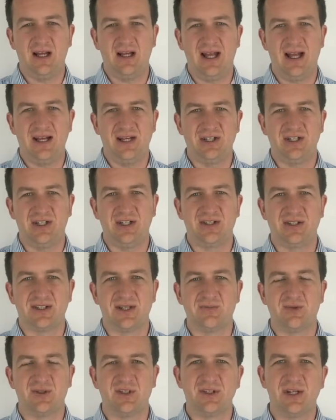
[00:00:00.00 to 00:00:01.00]
energy
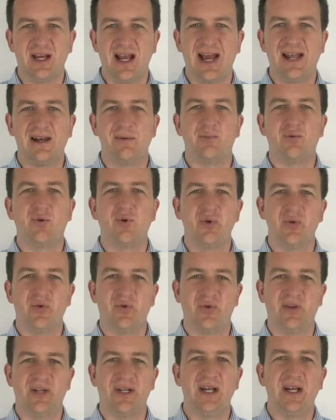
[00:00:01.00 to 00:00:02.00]
consumption and
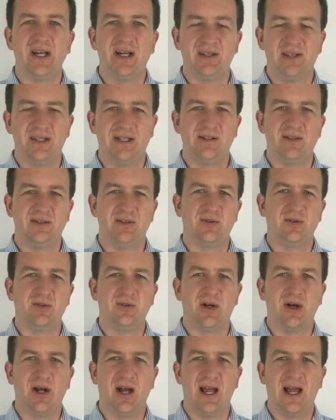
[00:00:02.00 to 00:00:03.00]
improving the
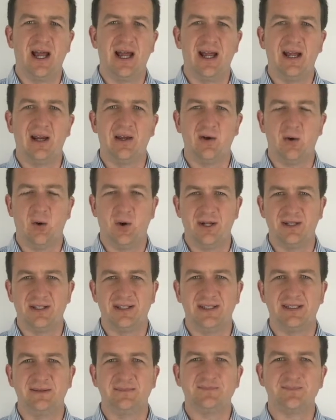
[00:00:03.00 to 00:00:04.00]
indoor air
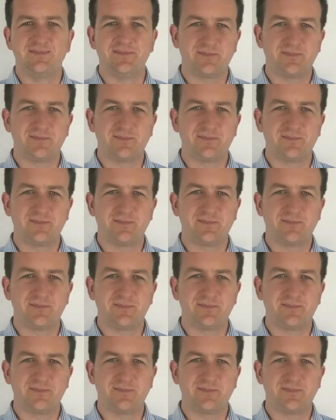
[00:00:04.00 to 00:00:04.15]
quality